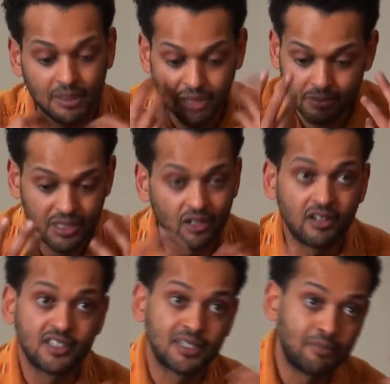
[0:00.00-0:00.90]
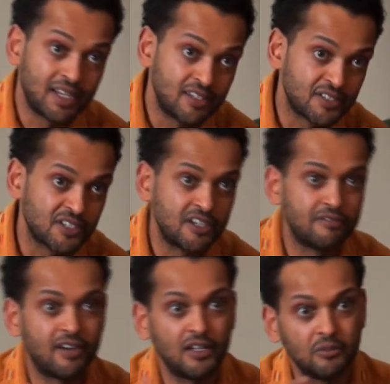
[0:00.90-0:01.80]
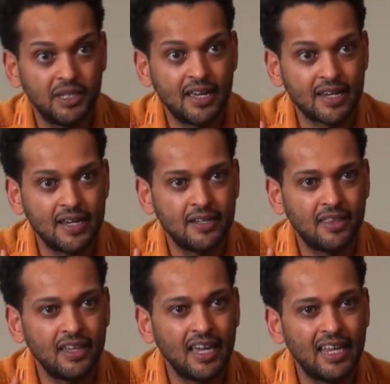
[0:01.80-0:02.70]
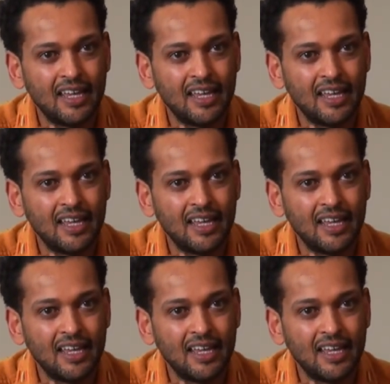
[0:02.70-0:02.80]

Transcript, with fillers: I'm going to be gone and somebody else is going to follow me, that kind of thing.